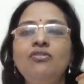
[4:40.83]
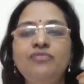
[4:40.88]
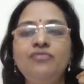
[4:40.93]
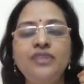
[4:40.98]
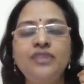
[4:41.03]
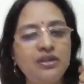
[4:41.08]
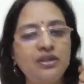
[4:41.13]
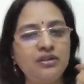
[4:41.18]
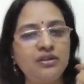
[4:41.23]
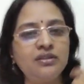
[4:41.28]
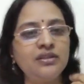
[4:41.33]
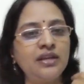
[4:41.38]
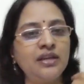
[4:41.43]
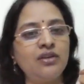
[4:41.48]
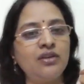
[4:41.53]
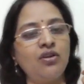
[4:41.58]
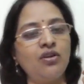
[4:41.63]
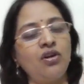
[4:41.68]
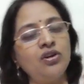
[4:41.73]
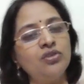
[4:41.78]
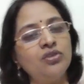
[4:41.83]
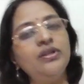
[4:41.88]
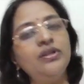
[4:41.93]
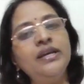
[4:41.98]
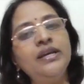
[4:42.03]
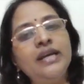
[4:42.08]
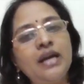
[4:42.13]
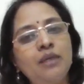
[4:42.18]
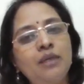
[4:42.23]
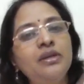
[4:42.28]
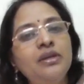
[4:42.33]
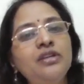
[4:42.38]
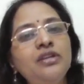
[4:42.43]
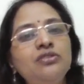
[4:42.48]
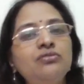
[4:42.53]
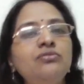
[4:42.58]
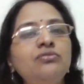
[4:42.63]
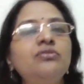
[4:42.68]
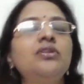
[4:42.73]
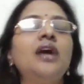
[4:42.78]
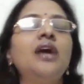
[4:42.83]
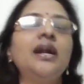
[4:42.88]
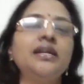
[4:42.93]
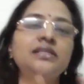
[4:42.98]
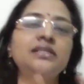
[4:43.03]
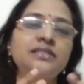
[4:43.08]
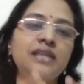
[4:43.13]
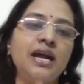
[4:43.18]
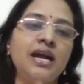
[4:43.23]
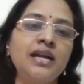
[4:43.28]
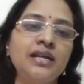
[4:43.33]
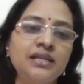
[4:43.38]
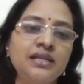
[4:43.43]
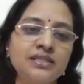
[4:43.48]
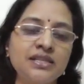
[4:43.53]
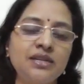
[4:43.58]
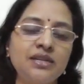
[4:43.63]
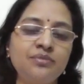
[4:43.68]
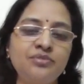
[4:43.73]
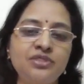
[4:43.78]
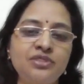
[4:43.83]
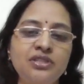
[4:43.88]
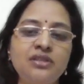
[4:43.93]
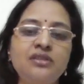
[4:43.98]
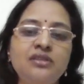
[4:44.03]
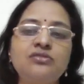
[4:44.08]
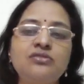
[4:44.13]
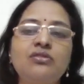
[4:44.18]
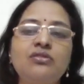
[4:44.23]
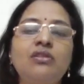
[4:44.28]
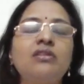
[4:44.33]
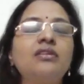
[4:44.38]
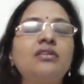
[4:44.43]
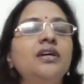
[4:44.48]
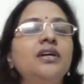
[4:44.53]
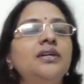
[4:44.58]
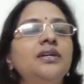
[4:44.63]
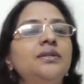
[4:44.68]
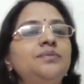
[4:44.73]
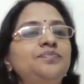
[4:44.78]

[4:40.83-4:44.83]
they're not only coming to understand our scriptures, or